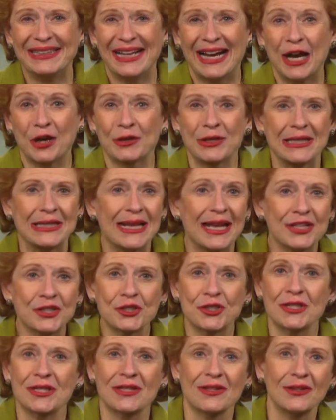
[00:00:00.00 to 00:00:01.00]
Our
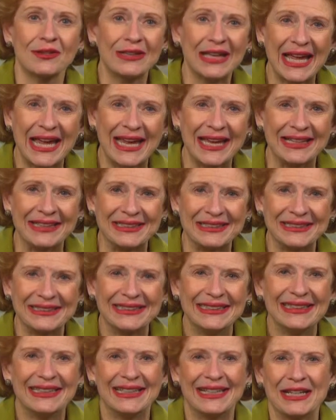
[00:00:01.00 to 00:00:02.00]
connection to the land.
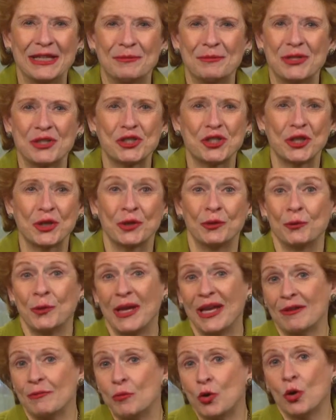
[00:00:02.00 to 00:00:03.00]
In Michigan, we
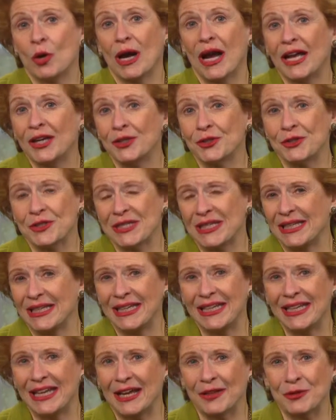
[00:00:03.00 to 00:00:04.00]
have more hunters than
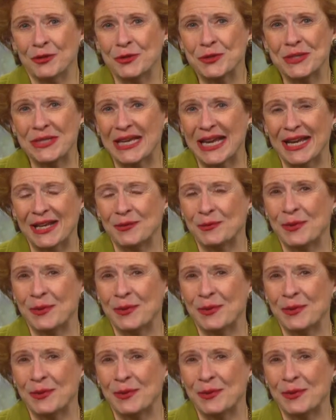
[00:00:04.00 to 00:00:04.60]
any other state.